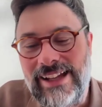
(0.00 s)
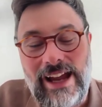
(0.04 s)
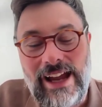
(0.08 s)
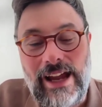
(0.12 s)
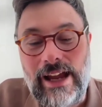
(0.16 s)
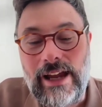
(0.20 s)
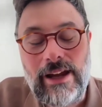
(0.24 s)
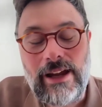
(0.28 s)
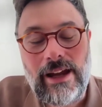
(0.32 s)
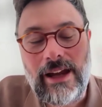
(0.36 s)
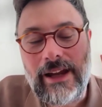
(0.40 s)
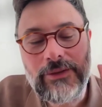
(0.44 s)

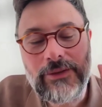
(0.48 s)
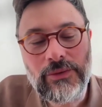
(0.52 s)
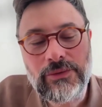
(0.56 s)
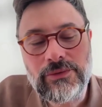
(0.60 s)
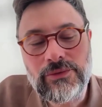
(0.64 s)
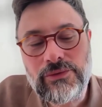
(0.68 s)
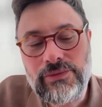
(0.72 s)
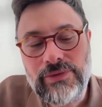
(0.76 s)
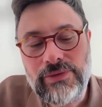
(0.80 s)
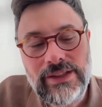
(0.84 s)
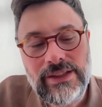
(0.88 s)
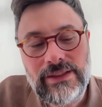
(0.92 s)
I
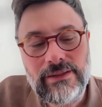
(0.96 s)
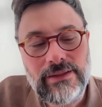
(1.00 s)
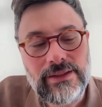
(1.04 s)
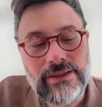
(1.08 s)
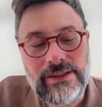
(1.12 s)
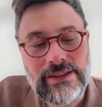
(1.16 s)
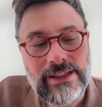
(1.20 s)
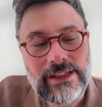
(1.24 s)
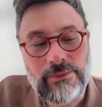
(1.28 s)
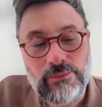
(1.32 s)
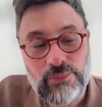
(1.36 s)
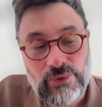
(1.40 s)
don't read the
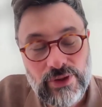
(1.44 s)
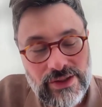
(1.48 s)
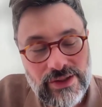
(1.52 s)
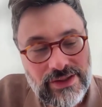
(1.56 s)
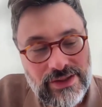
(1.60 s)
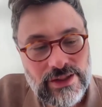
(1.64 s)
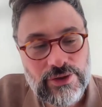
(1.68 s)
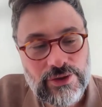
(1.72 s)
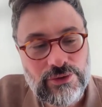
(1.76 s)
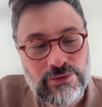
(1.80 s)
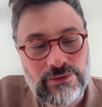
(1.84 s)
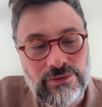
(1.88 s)
Indian
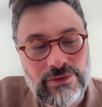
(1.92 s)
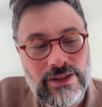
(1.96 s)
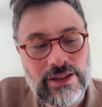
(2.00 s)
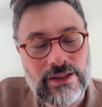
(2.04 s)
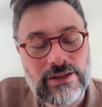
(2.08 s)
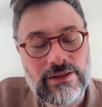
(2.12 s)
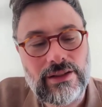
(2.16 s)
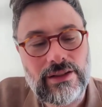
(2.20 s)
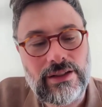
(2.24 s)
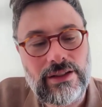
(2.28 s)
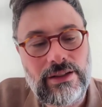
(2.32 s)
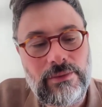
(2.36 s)
press, I should
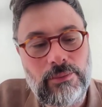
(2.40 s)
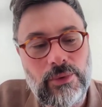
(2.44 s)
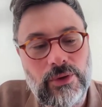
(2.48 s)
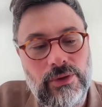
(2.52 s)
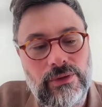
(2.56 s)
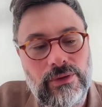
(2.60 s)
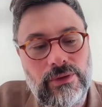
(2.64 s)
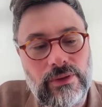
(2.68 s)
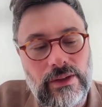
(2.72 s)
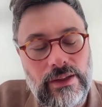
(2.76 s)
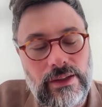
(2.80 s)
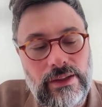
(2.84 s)
actually,
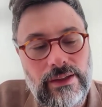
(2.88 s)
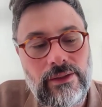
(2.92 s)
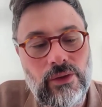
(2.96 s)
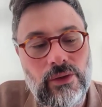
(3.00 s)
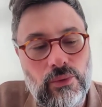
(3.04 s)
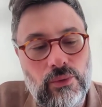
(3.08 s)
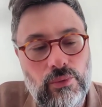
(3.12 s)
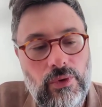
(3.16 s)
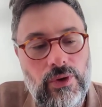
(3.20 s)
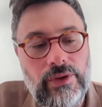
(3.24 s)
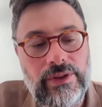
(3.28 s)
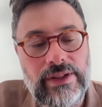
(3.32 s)
but is
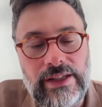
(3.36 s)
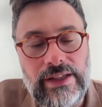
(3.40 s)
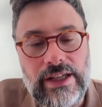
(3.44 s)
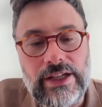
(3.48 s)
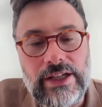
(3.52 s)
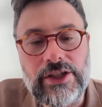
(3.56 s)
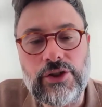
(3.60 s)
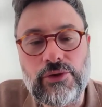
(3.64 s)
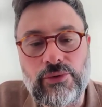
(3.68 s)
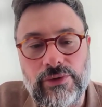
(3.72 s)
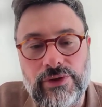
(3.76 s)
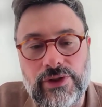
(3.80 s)
the word
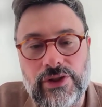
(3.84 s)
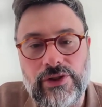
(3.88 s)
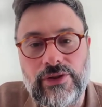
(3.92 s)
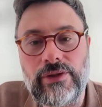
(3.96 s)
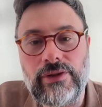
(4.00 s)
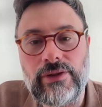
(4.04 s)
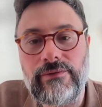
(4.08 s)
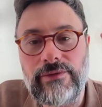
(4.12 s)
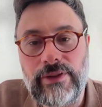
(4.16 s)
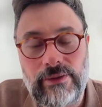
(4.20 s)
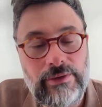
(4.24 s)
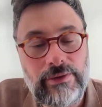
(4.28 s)
energy
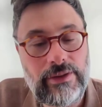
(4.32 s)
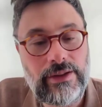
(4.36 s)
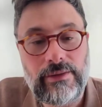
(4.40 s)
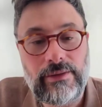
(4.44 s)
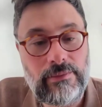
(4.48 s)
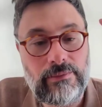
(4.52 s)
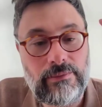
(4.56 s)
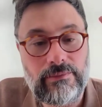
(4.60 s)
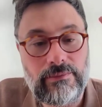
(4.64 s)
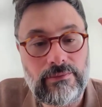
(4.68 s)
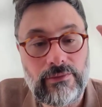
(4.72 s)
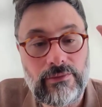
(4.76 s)
transition
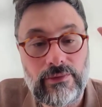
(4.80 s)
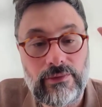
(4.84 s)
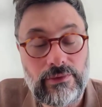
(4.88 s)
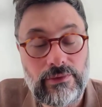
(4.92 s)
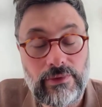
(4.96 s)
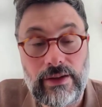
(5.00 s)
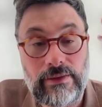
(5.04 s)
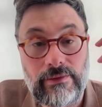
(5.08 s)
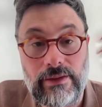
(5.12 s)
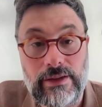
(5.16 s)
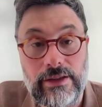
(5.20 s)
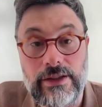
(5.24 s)
very
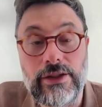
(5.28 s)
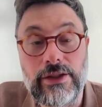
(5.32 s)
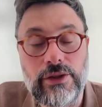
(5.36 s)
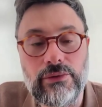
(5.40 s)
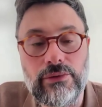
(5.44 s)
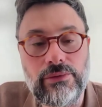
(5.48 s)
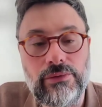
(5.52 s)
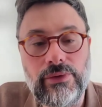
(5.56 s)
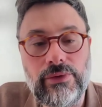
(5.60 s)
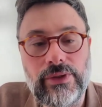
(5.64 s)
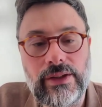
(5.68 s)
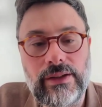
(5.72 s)
in
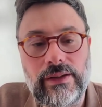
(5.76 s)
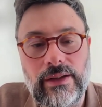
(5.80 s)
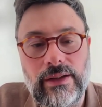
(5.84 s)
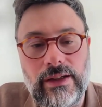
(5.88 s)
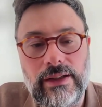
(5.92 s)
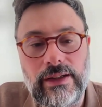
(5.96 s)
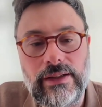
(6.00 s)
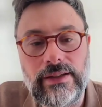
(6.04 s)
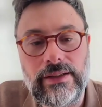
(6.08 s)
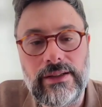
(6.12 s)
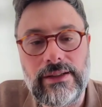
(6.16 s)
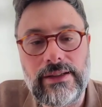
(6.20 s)
use in
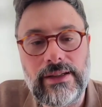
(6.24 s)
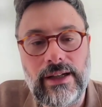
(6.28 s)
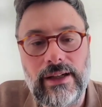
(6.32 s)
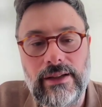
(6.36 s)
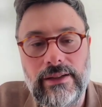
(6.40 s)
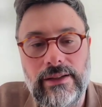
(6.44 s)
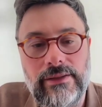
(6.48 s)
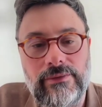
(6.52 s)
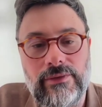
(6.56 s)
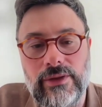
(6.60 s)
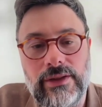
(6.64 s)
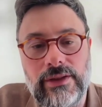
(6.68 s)

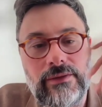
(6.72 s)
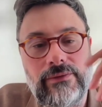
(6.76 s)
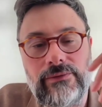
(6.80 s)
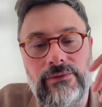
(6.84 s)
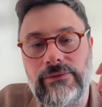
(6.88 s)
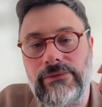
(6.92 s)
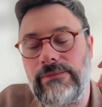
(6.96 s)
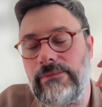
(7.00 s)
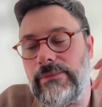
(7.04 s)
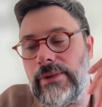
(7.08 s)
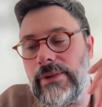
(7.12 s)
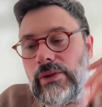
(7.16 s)
India, even
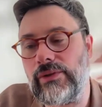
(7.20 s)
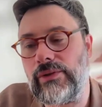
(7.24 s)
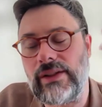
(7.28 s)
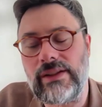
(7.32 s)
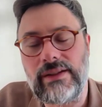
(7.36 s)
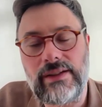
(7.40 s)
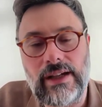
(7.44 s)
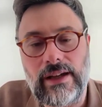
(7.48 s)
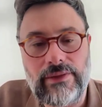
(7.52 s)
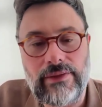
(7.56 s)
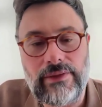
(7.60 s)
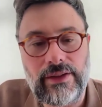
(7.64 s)
if, because
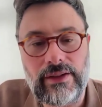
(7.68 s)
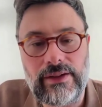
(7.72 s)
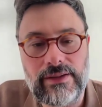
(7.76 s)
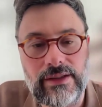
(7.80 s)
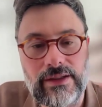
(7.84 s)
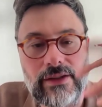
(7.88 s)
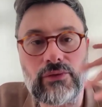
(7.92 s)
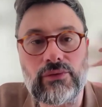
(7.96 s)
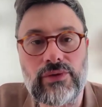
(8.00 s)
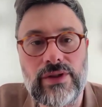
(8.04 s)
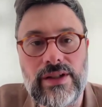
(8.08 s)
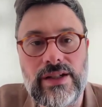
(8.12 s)
India, I think,
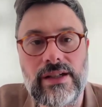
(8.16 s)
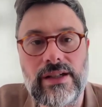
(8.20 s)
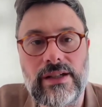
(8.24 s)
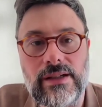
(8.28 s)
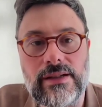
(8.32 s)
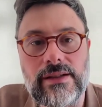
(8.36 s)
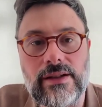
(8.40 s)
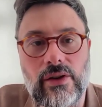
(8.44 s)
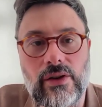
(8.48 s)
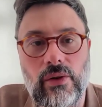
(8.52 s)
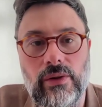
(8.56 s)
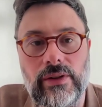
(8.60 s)
is increasing
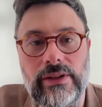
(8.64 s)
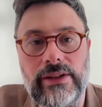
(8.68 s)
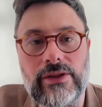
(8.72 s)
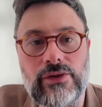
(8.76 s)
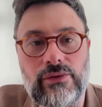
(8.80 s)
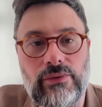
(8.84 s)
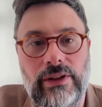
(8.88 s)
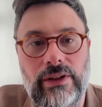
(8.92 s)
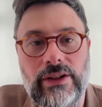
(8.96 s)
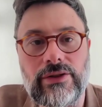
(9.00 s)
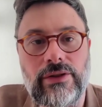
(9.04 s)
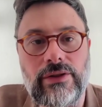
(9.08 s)
its coal
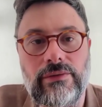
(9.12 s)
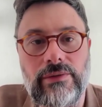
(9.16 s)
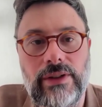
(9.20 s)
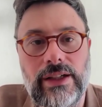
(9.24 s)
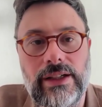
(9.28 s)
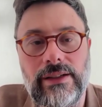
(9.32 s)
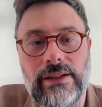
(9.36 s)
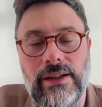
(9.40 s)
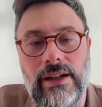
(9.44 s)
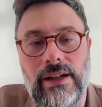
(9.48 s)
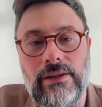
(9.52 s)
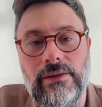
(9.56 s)
extraction
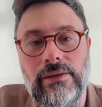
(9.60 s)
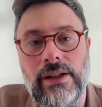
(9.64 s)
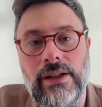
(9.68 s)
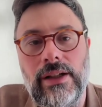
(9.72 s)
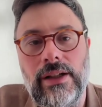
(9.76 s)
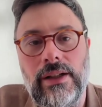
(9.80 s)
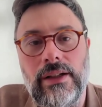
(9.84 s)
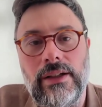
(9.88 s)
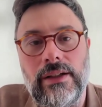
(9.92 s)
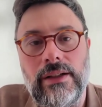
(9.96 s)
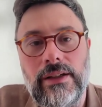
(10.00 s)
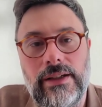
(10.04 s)
right now.
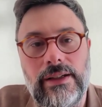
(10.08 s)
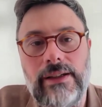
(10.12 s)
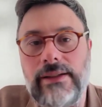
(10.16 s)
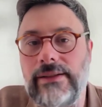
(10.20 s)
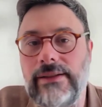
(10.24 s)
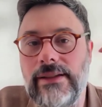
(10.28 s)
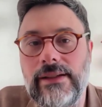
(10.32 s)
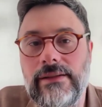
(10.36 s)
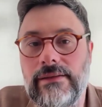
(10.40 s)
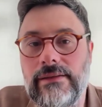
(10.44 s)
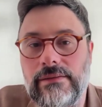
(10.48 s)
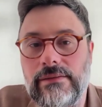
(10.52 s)

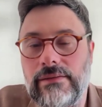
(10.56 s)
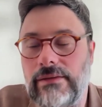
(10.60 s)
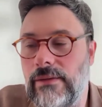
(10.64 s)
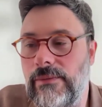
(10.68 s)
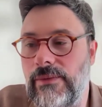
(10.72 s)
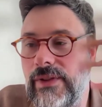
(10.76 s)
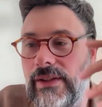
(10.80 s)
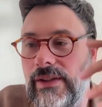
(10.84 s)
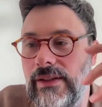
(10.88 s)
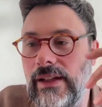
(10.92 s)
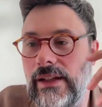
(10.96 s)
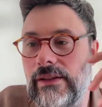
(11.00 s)
Is it
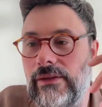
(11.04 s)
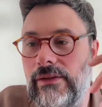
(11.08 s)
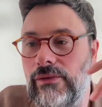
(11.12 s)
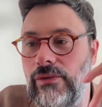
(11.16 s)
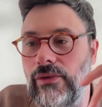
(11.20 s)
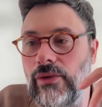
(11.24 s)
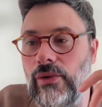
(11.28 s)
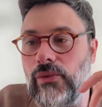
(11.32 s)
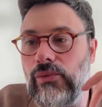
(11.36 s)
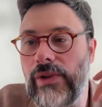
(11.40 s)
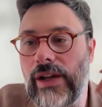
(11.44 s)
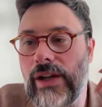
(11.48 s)
something that,
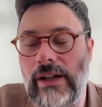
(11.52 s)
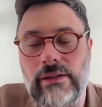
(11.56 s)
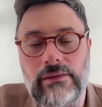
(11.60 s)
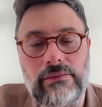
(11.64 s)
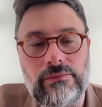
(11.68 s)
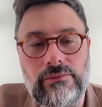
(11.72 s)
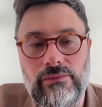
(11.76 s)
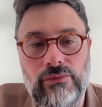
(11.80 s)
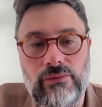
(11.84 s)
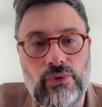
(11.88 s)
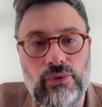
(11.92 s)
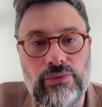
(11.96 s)
we are
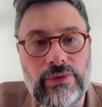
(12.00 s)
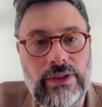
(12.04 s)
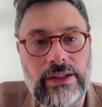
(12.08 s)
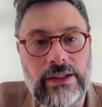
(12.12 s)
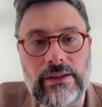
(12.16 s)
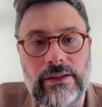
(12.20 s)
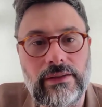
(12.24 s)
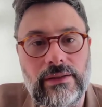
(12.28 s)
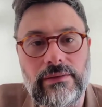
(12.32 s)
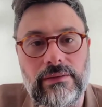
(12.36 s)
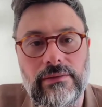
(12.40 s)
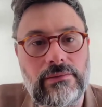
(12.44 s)

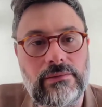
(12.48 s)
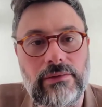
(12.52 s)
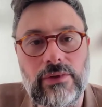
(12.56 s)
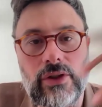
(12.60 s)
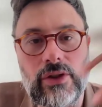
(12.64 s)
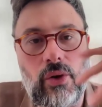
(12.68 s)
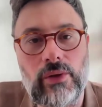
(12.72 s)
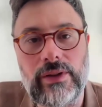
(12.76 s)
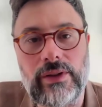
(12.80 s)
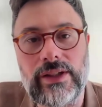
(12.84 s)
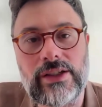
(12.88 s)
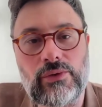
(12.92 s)
doing
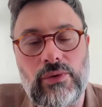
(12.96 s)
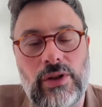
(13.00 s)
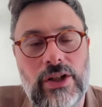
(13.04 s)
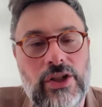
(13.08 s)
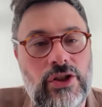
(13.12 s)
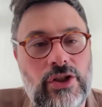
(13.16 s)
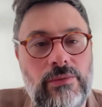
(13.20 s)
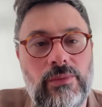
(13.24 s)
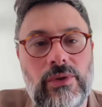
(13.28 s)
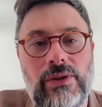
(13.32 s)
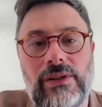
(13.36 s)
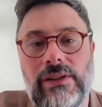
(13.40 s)
coal
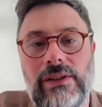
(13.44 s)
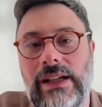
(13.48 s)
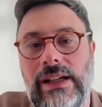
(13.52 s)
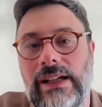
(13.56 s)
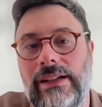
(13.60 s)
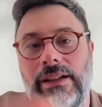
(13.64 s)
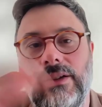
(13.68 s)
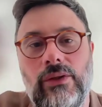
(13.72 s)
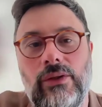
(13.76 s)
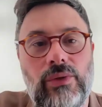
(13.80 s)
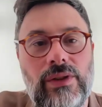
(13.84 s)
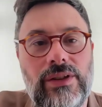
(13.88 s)
extraction, but
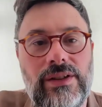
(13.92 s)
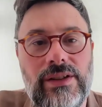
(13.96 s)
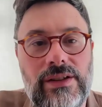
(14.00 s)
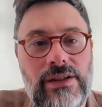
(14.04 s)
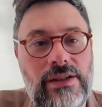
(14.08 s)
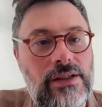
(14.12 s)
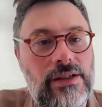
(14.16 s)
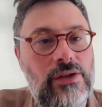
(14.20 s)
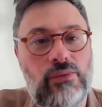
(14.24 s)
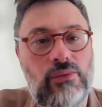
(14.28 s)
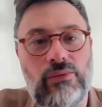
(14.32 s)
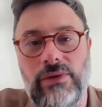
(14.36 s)
like in 20
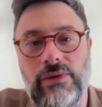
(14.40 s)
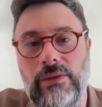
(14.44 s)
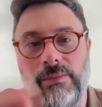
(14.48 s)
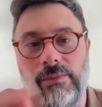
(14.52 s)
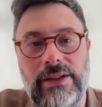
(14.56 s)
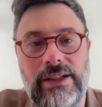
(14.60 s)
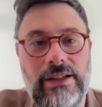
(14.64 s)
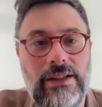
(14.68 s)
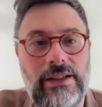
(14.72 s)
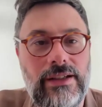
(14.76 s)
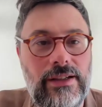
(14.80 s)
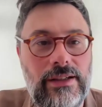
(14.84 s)
years will
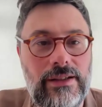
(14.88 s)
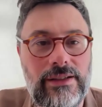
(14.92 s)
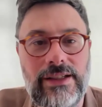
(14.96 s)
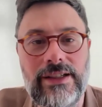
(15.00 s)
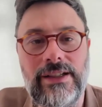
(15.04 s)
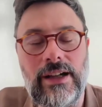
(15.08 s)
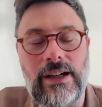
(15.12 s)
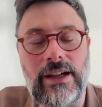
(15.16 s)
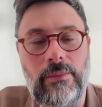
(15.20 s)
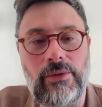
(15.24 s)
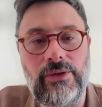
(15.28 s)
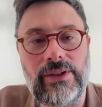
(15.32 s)
be
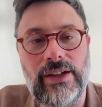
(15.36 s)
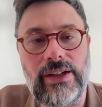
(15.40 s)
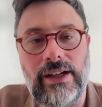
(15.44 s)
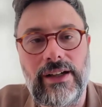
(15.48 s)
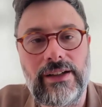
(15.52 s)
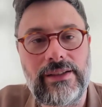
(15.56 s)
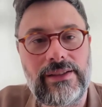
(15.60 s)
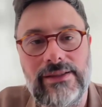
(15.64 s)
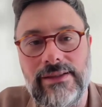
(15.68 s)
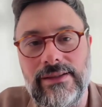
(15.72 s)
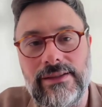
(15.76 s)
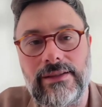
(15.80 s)

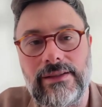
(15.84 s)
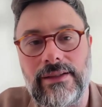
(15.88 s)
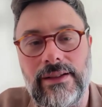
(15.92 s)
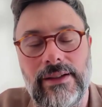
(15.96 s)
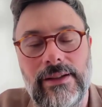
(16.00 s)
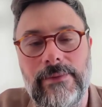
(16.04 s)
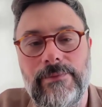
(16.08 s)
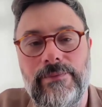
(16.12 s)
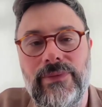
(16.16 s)
decarbonized?